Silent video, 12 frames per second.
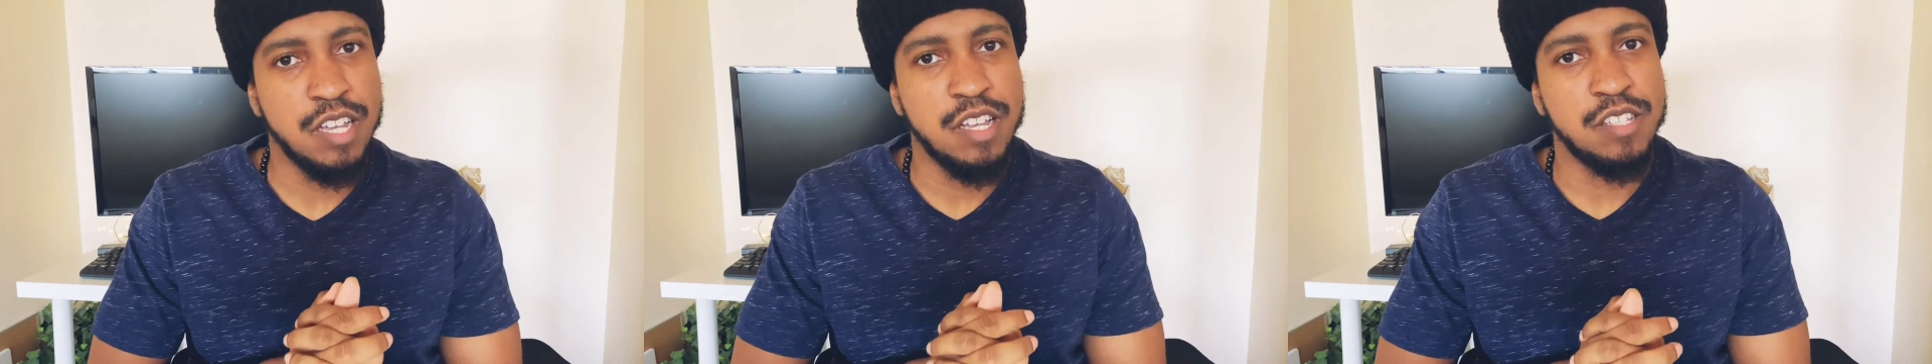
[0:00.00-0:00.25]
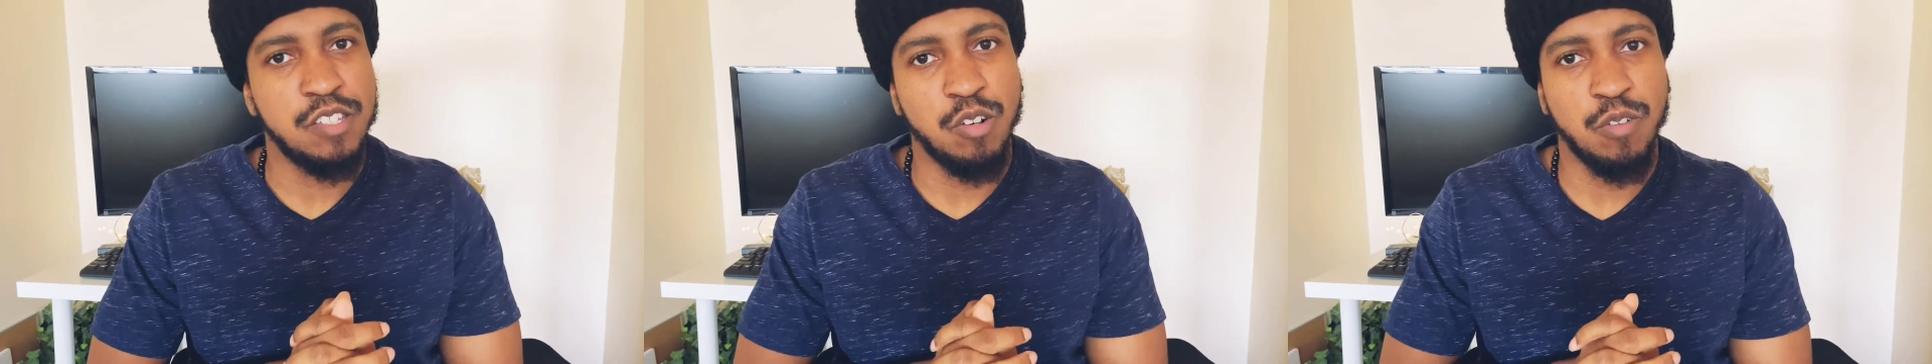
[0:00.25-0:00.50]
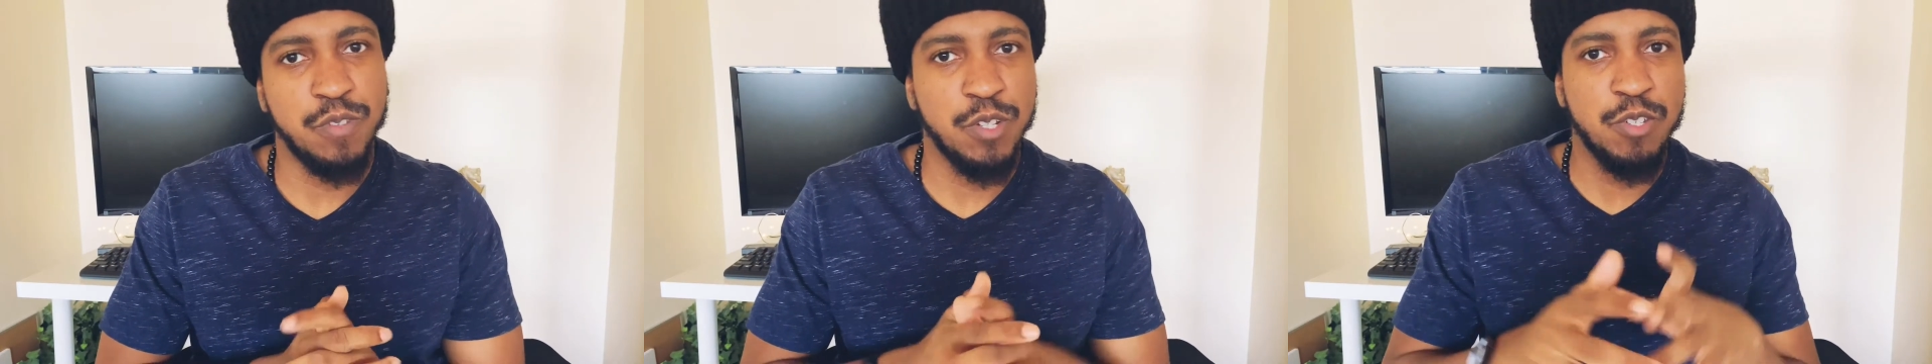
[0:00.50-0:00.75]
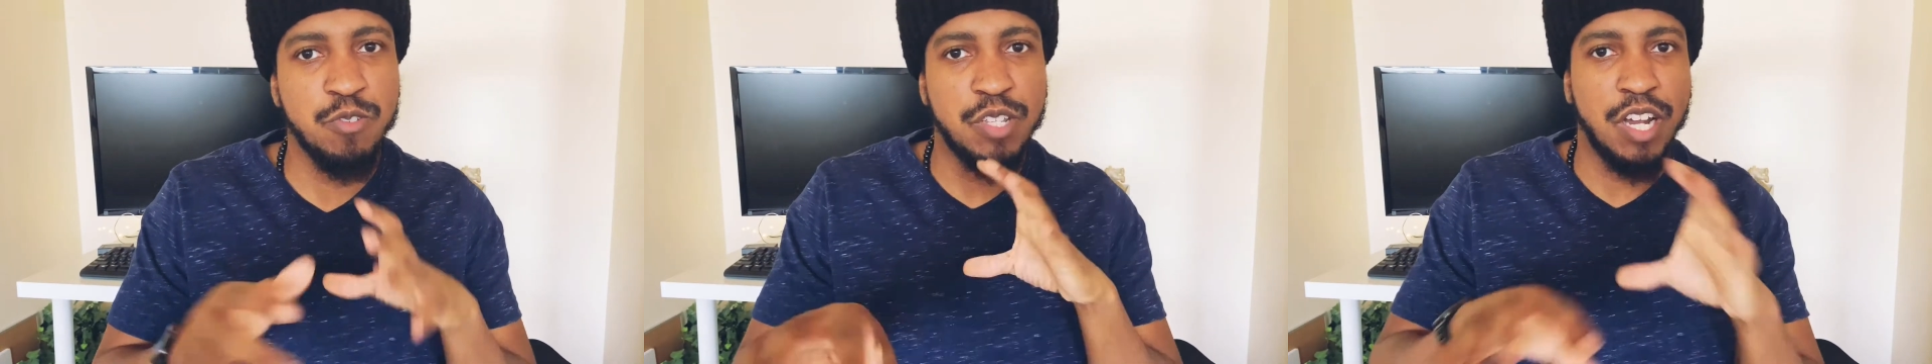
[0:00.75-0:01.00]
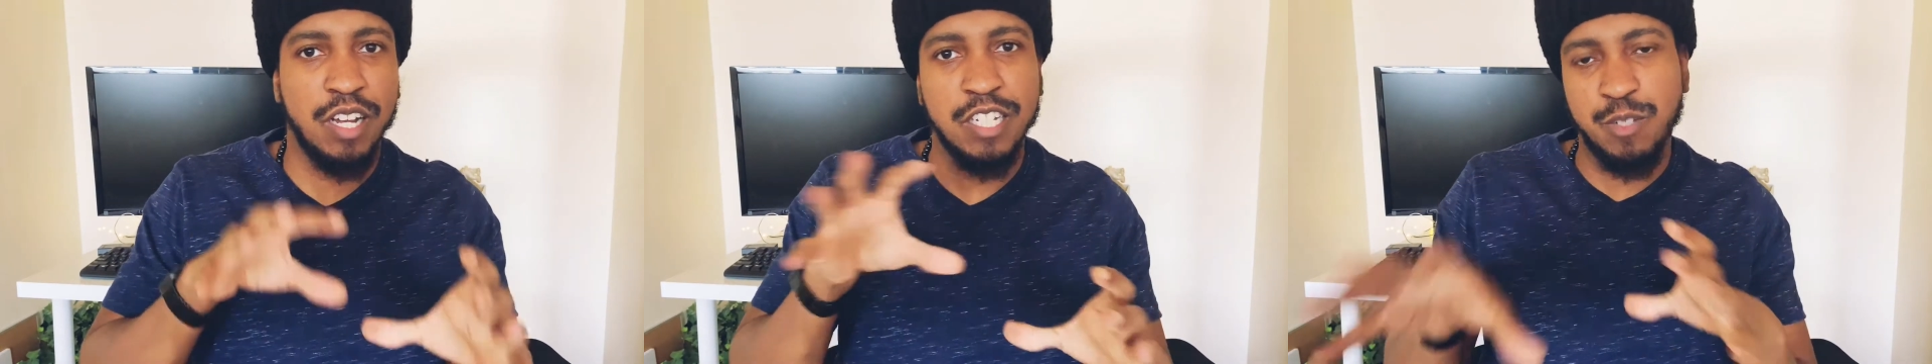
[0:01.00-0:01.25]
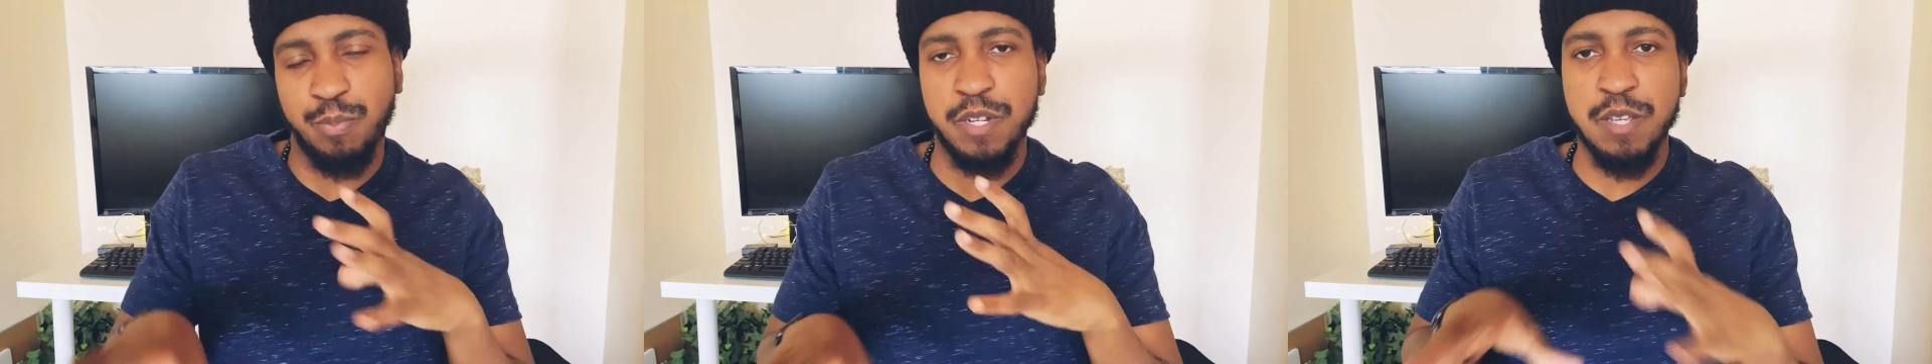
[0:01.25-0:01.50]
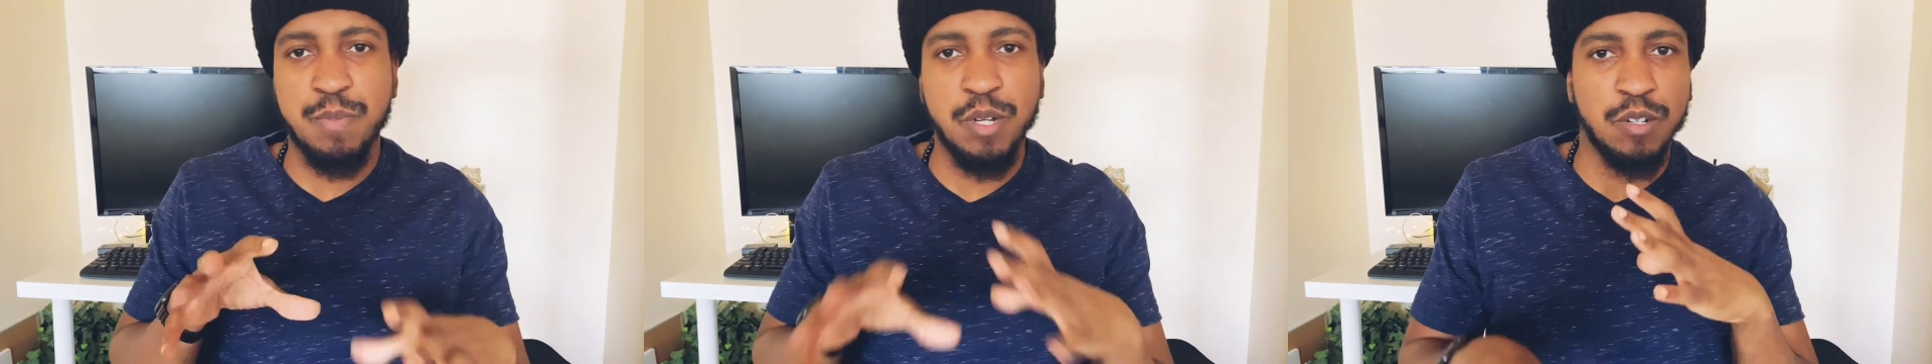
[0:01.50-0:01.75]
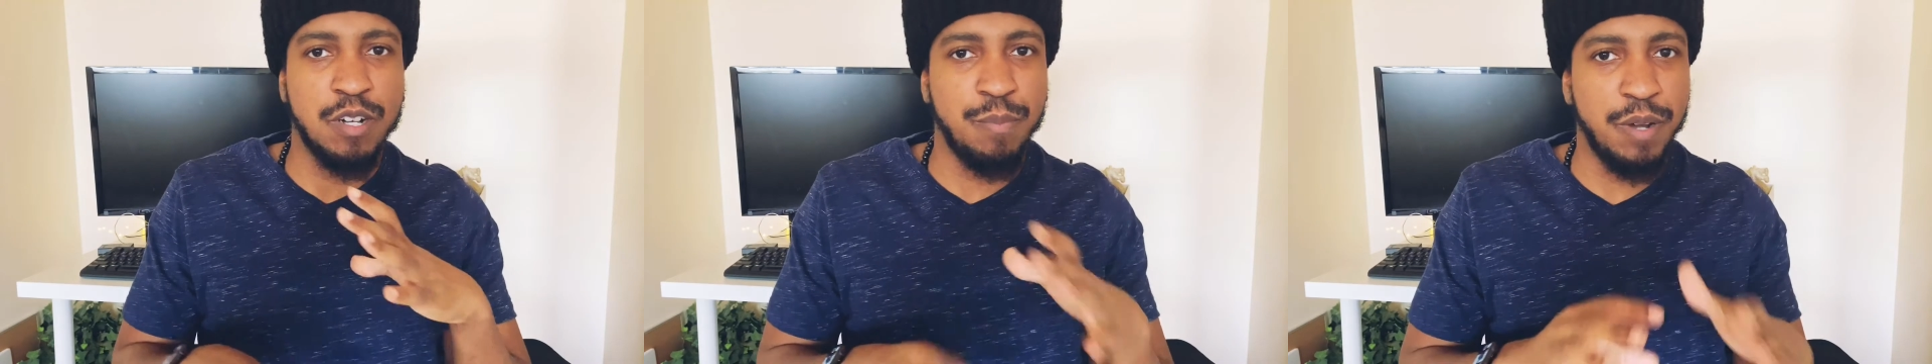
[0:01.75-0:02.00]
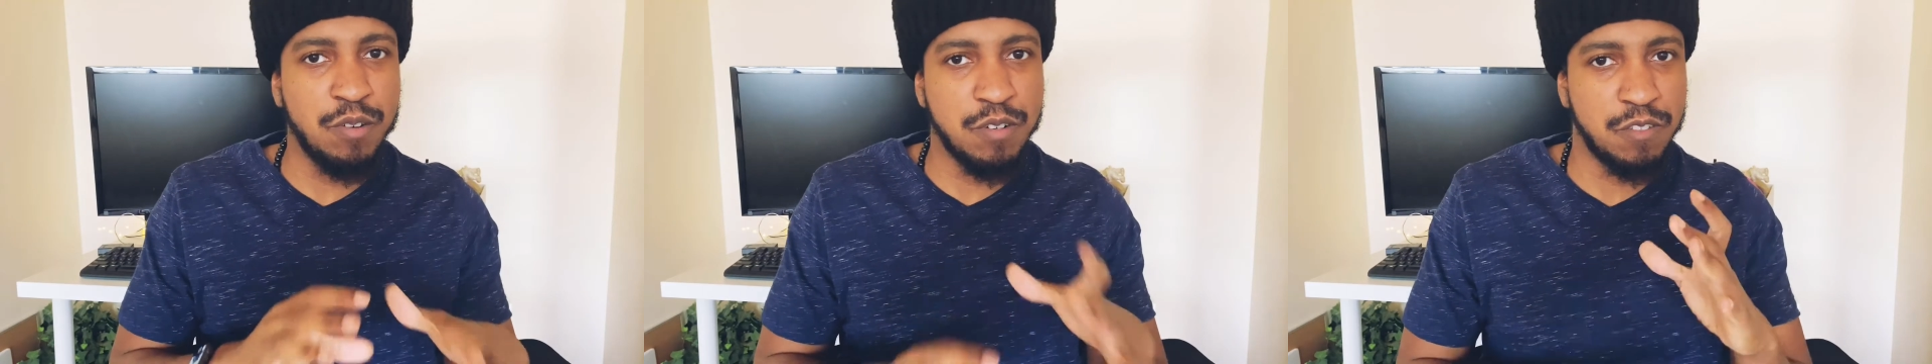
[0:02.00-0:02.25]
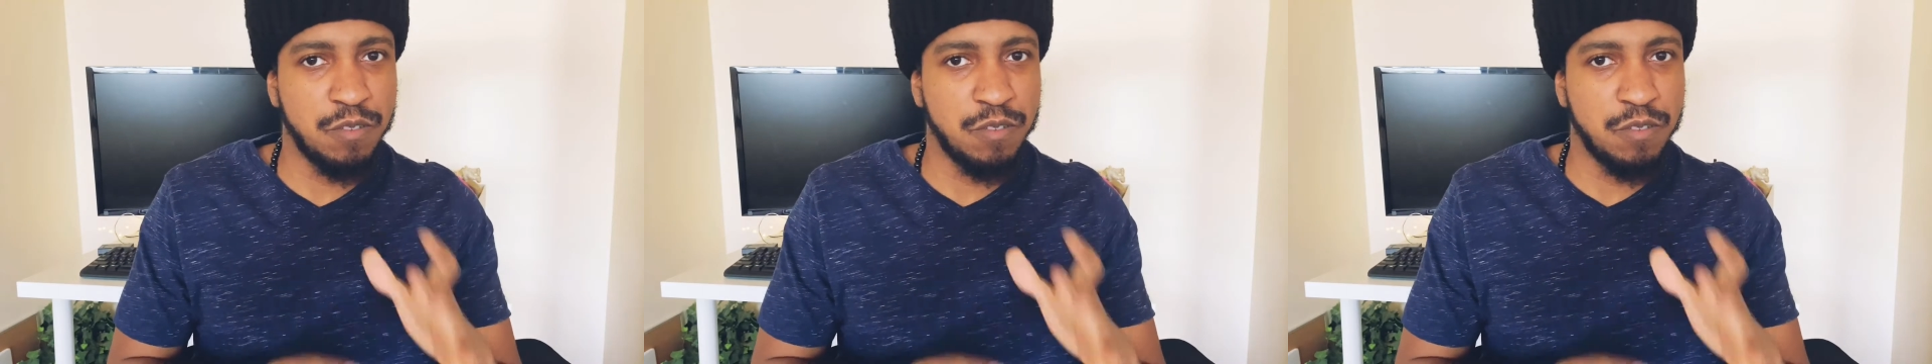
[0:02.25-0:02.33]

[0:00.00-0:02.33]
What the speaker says: So if you're using all these pre-built components